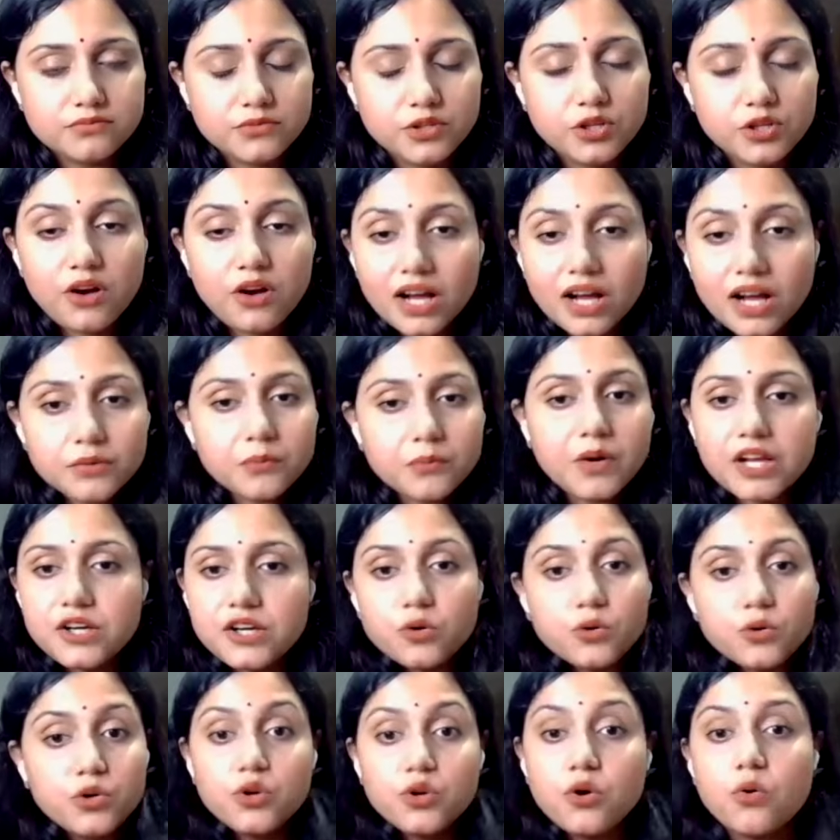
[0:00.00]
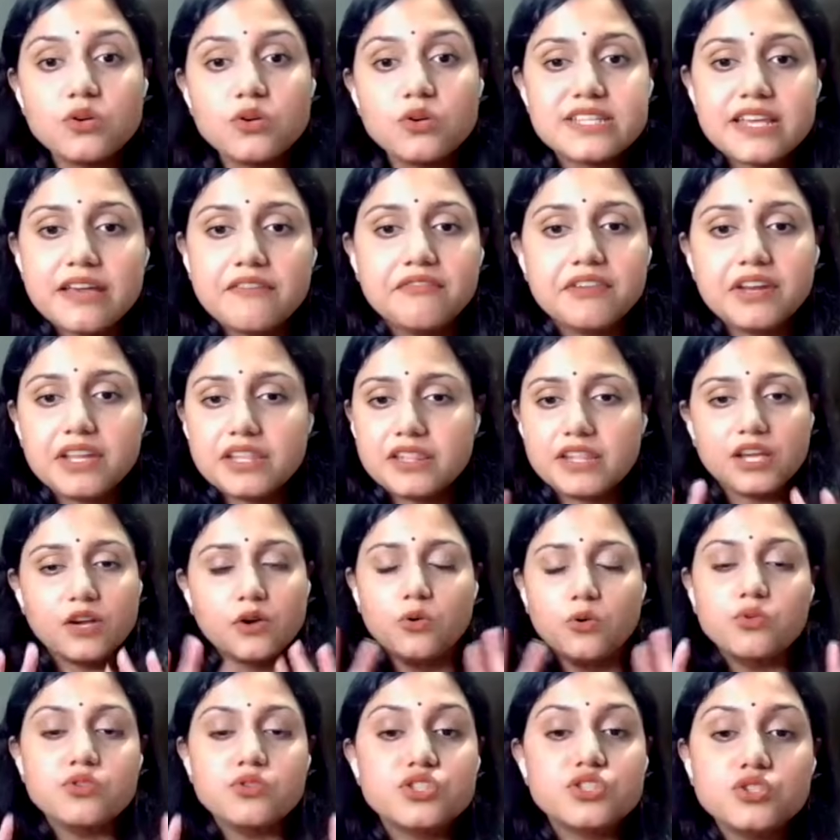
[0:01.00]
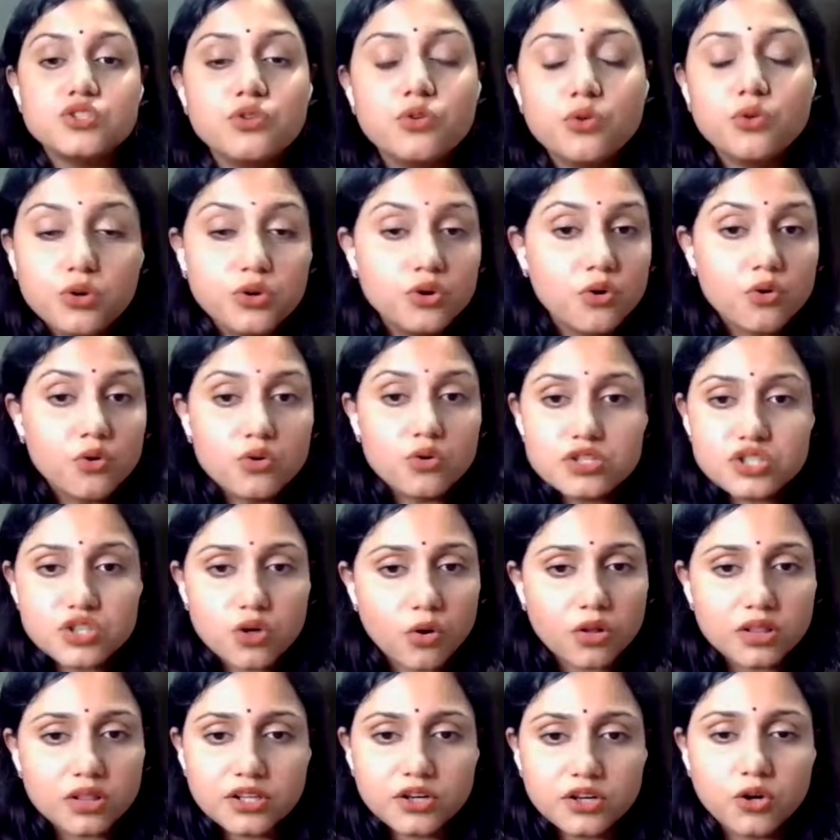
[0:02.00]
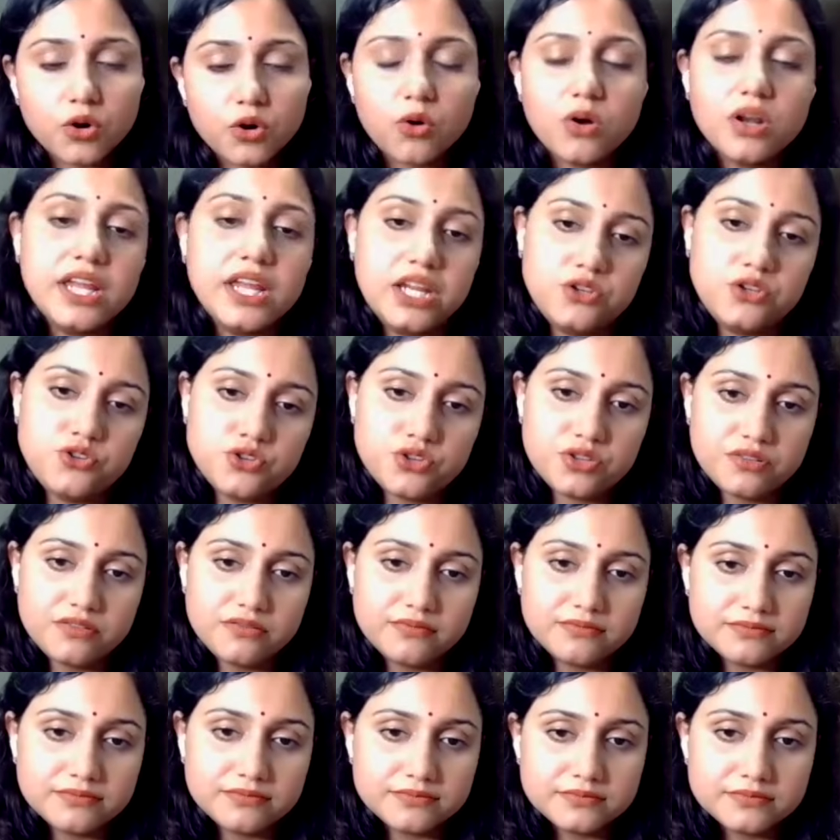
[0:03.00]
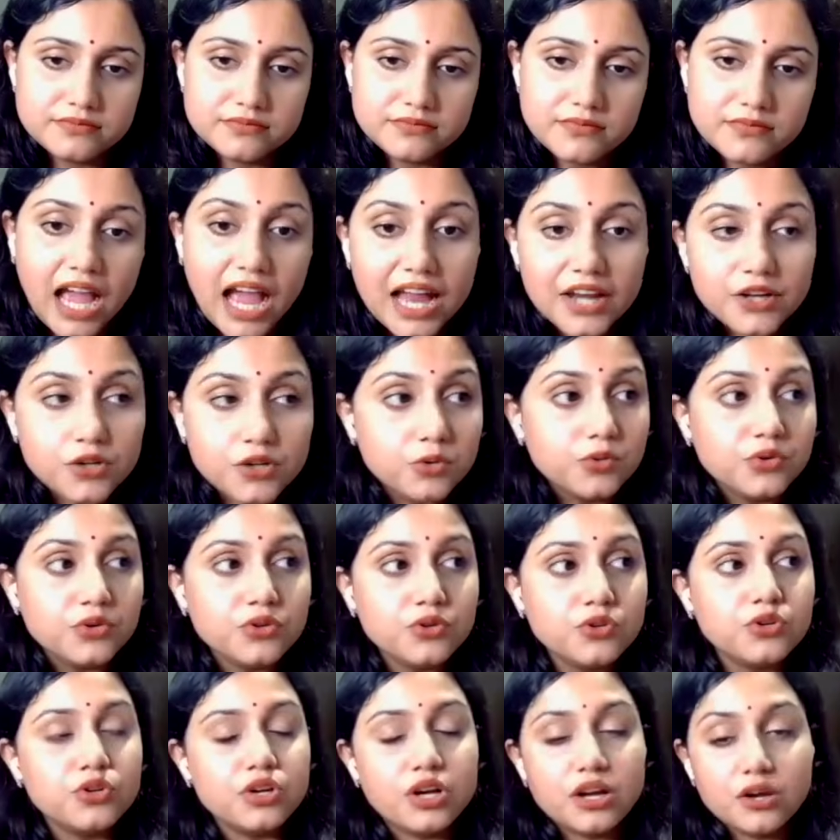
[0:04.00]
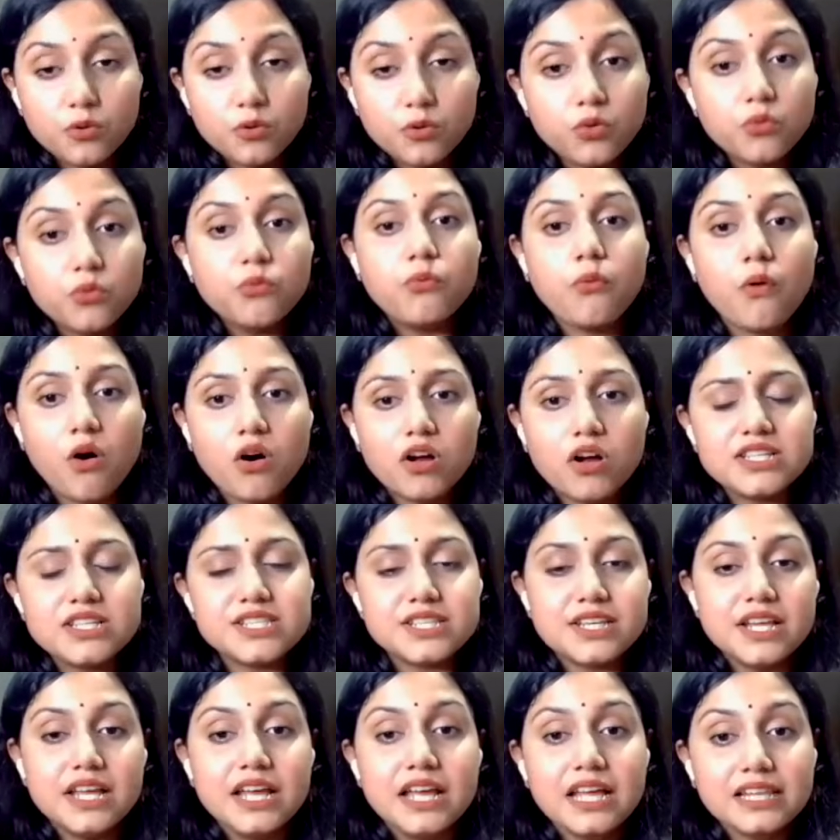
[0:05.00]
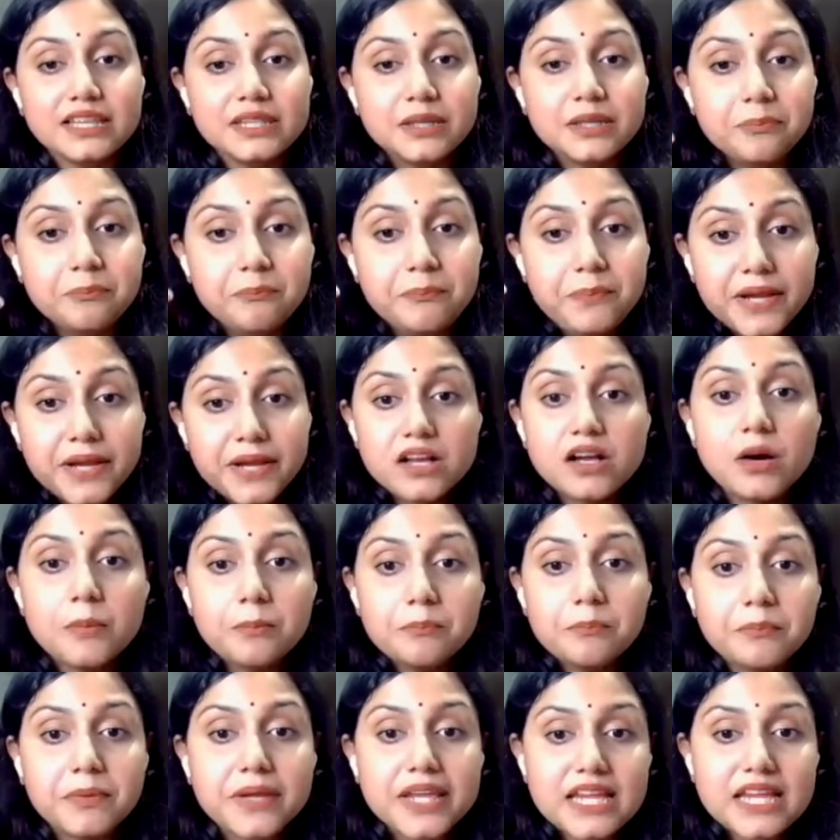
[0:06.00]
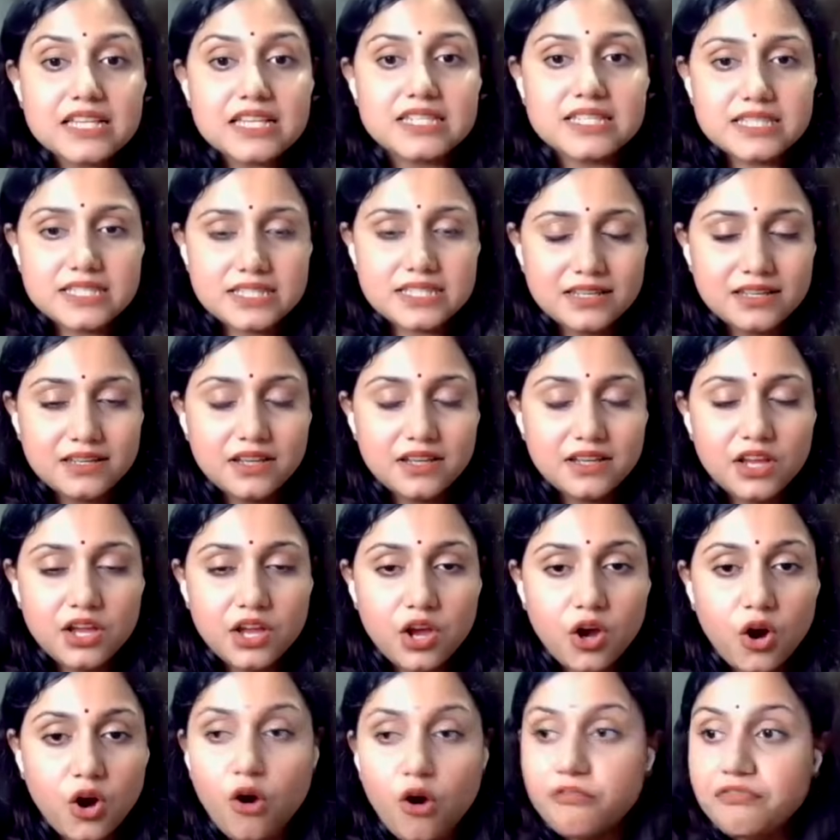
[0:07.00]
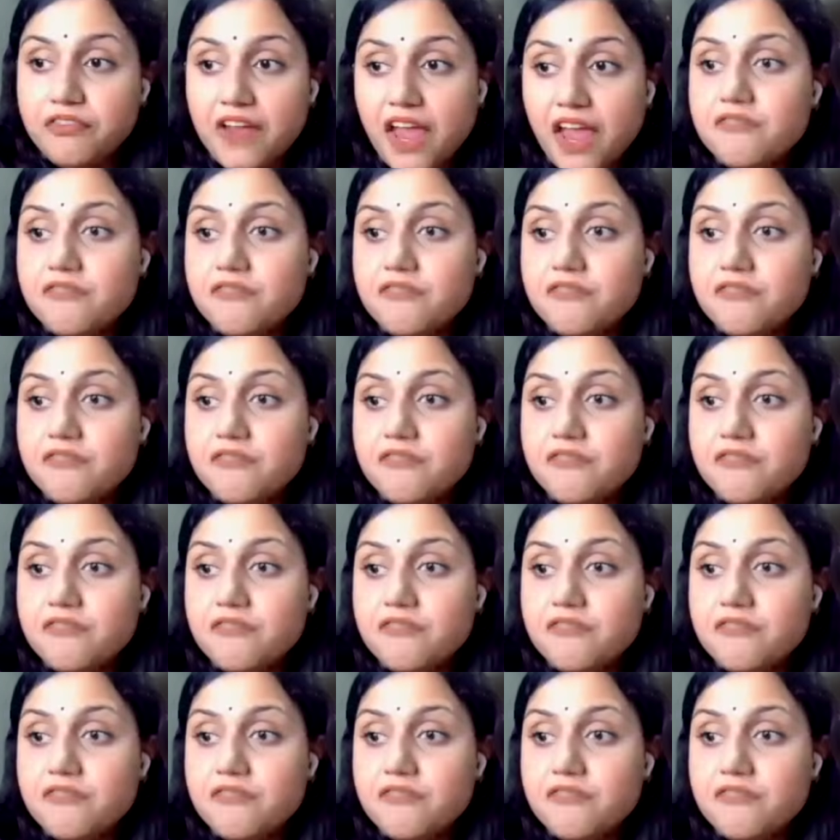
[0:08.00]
You are the one who knows everything, who knows all the knowledge, and who wants the bigger piece of